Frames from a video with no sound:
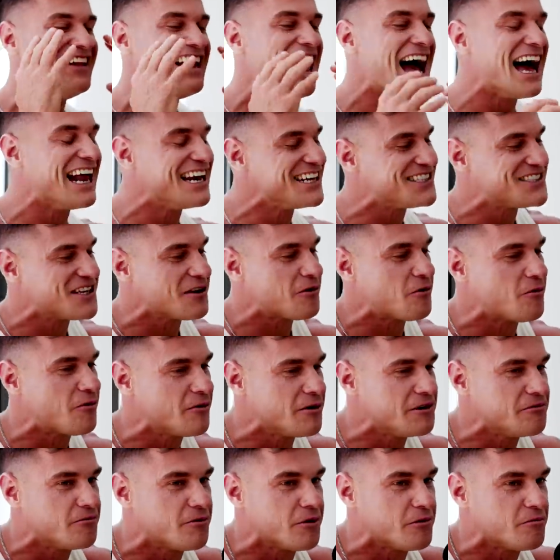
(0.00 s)
And it's like
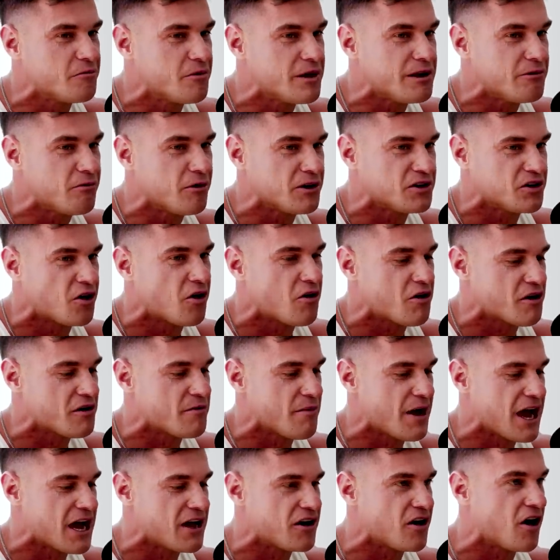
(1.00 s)
we, when we were talking
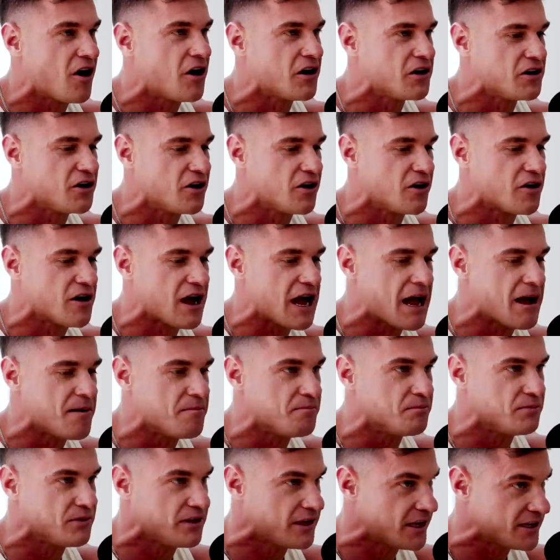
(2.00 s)
about on your
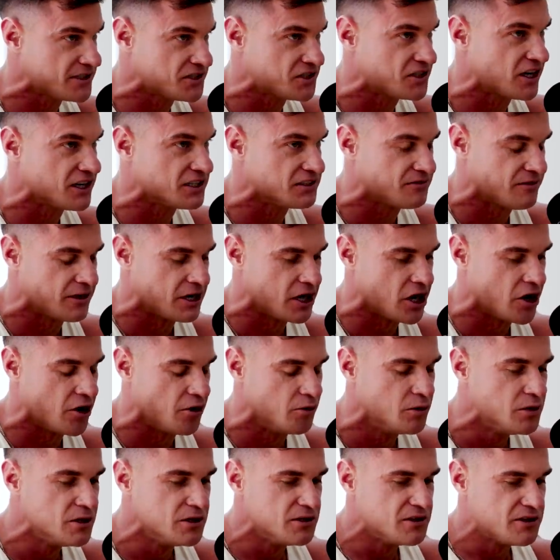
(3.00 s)
um, yesterday's video,
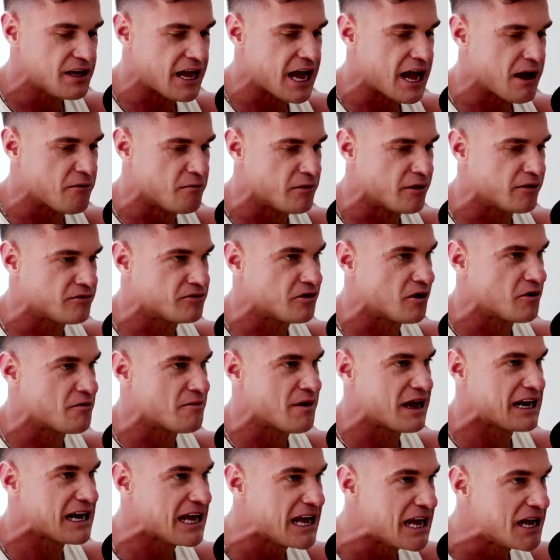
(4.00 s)
uh, we were talking
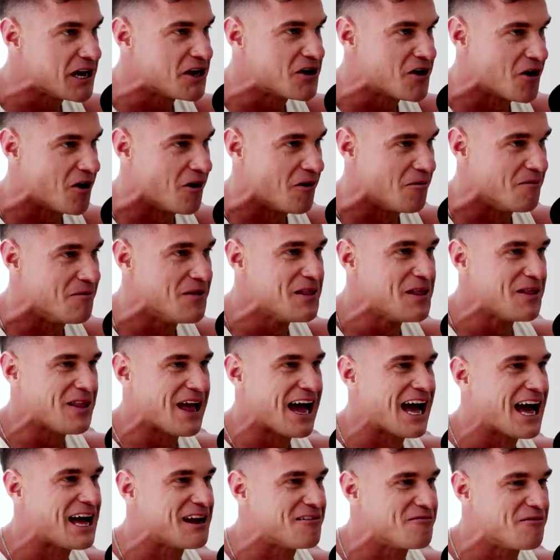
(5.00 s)
about income.
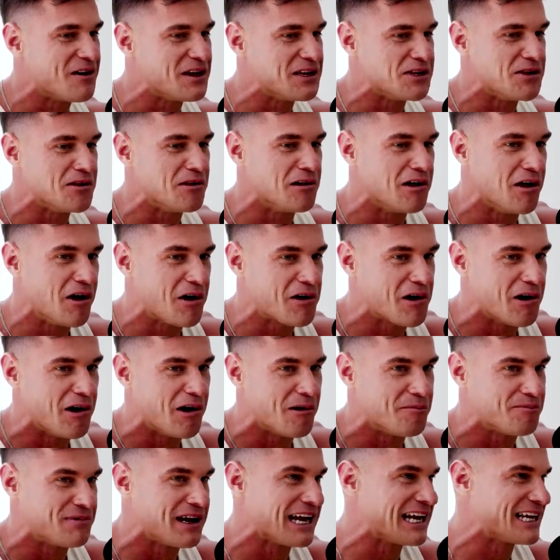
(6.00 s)
And when you look
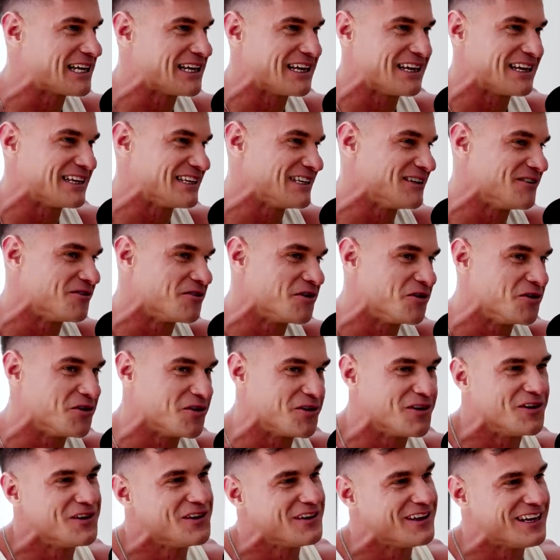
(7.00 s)
up, like you
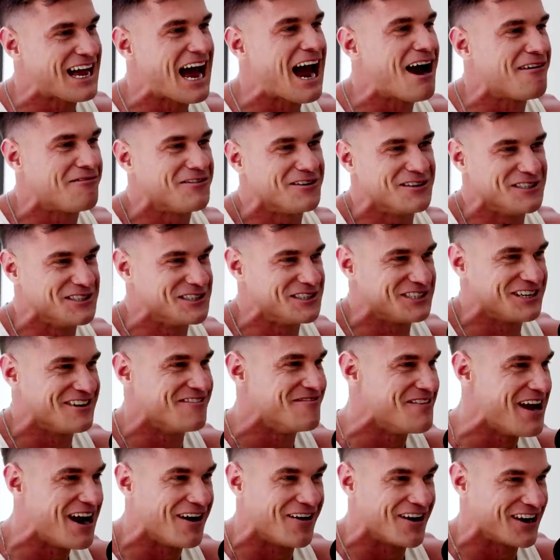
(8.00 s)
Google average
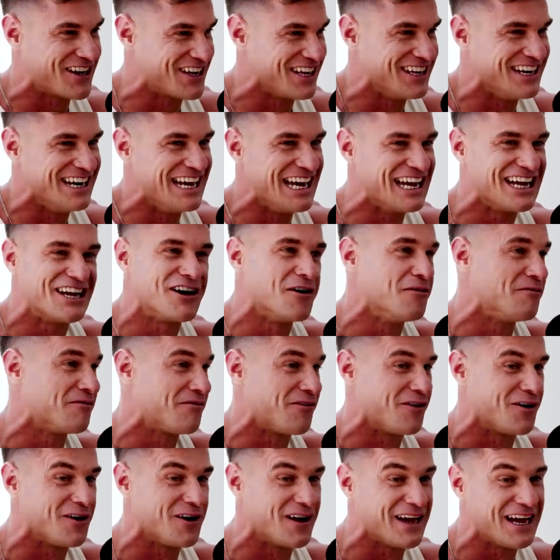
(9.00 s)
American yeah. in
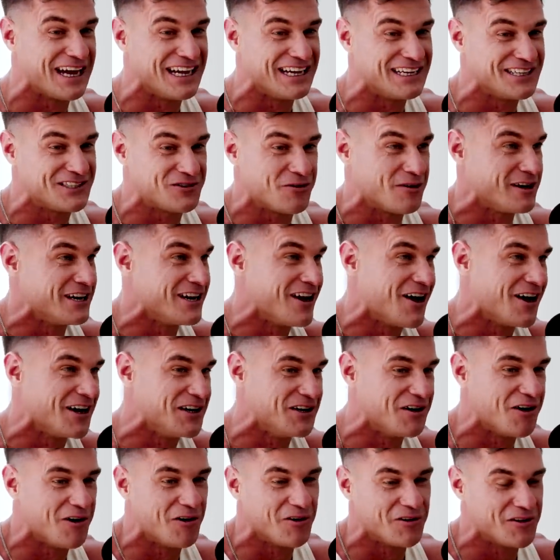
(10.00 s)
your a 29
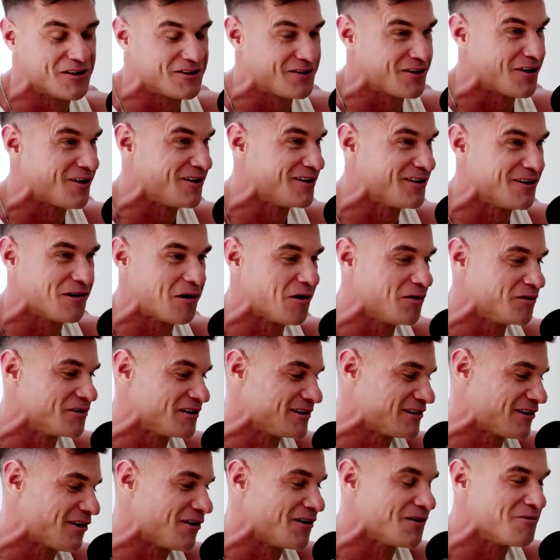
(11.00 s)
year old, a 30 year old, a
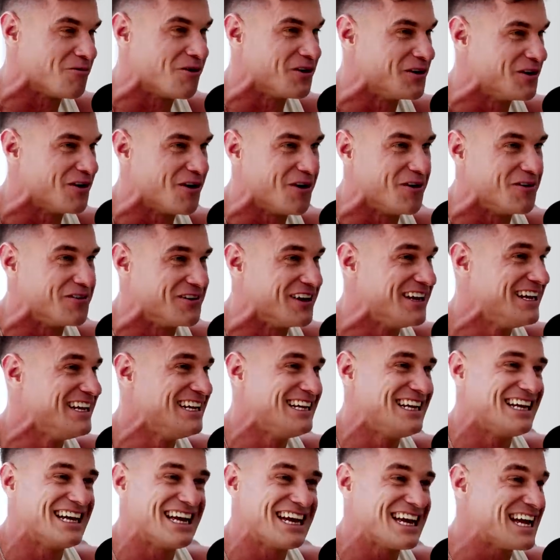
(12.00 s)
31 year old,
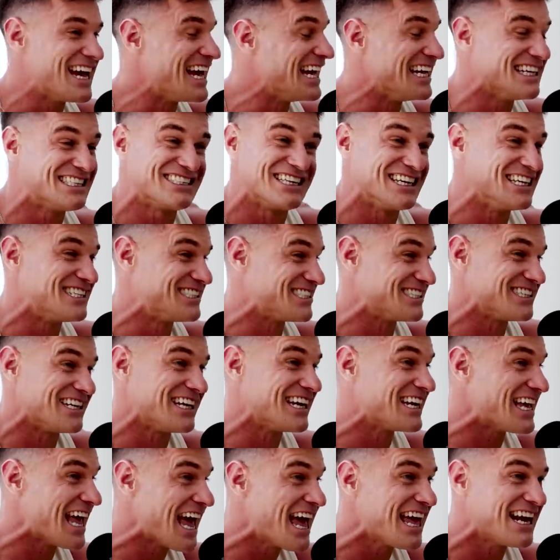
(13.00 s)
it, it's
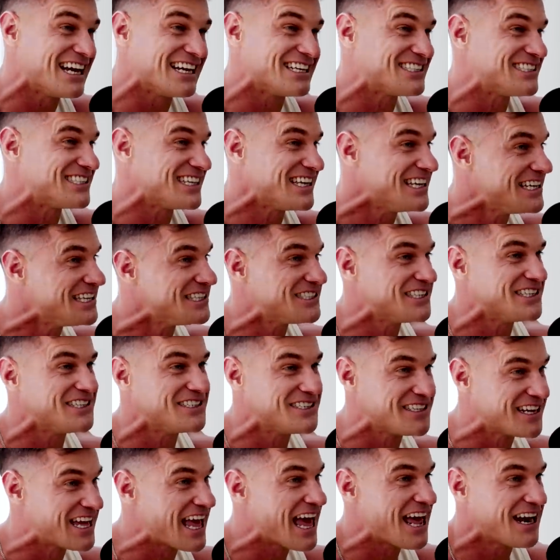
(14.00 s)
again, it's easy
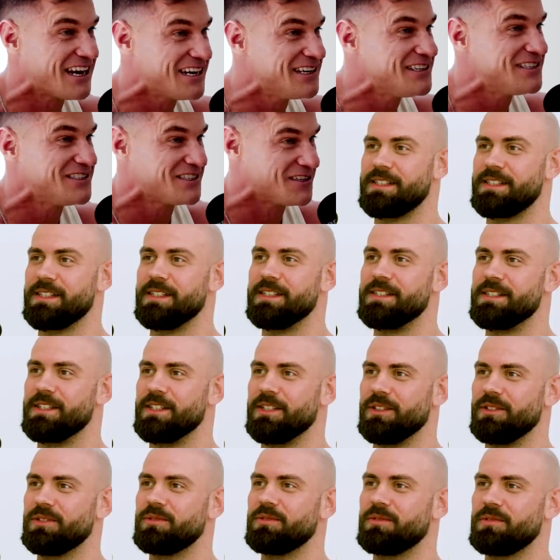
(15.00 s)
to get. It easy. You
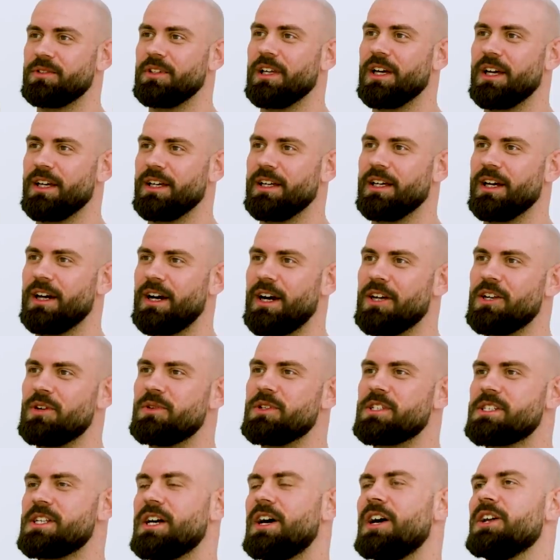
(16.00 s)
know? I know.
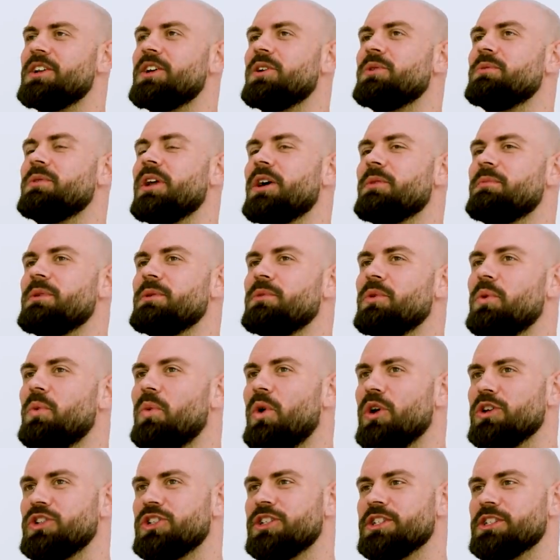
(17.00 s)
It's, I know. Like people
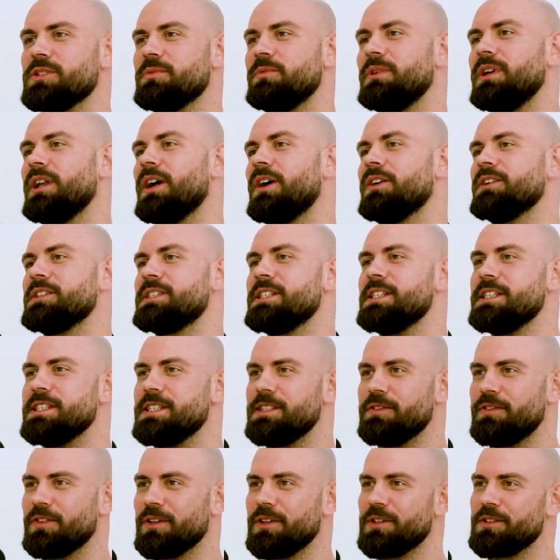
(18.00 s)
watch this and be like, oh, "It's easy
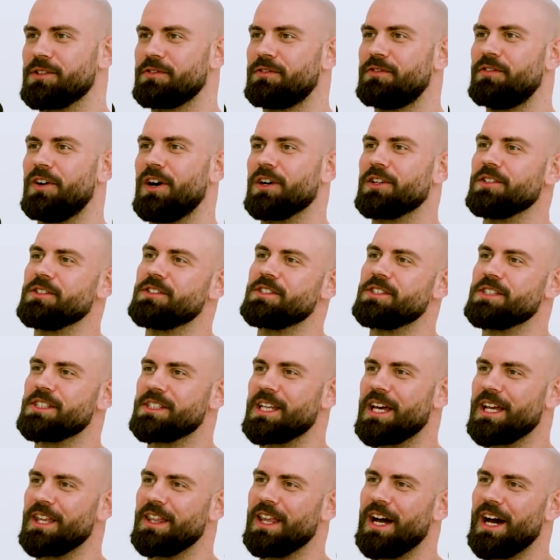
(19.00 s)
for those fuckers to
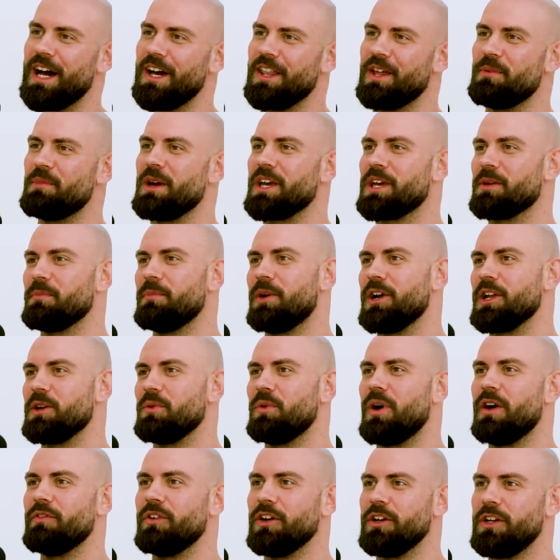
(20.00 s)
say that." Yeah, I make a my,
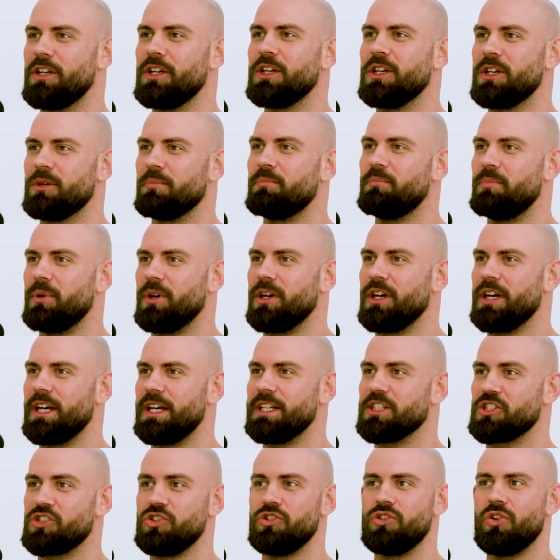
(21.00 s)
my but
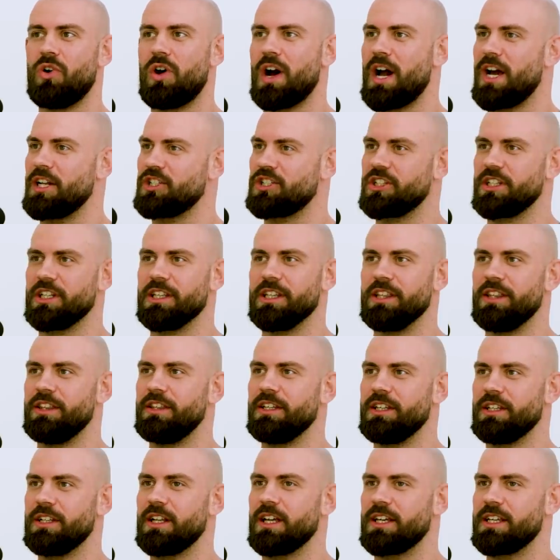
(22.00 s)
it's not actually.
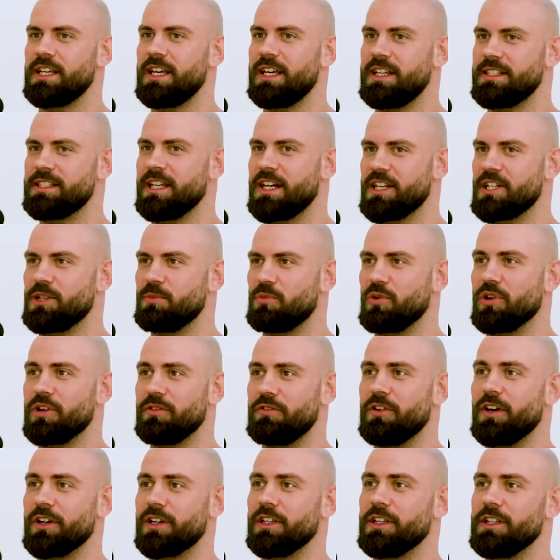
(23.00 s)
It, like it is actually pretty
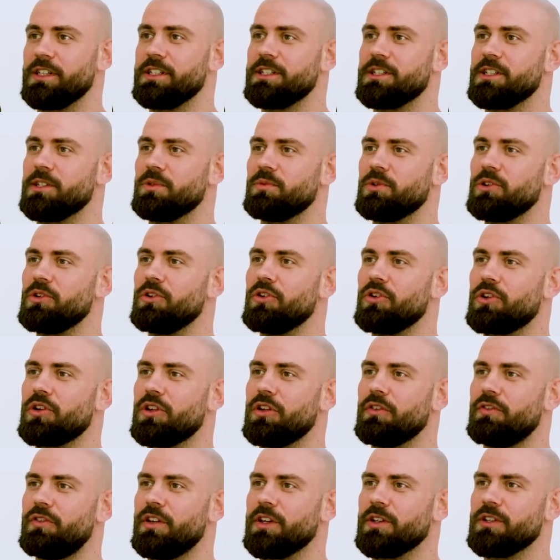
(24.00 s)
fucking easy. You look at
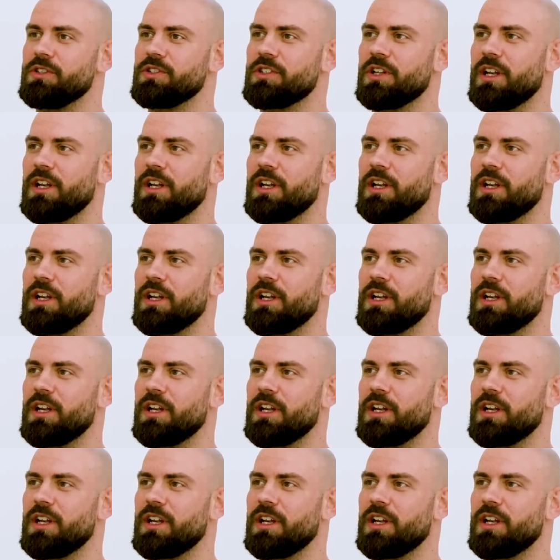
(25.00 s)
the figures.